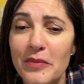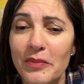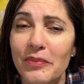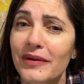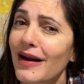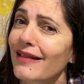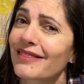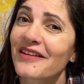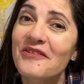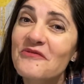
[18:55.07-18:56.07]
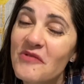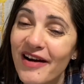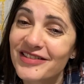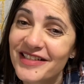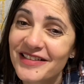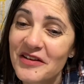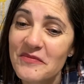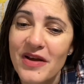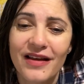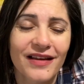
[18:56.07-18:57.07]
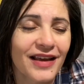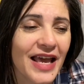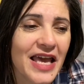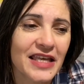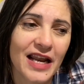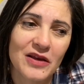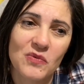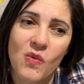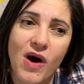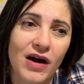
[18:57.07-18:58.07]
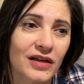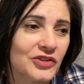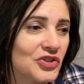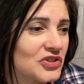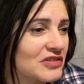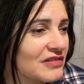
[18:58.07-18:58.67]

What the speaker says: but I love watching them. And I watch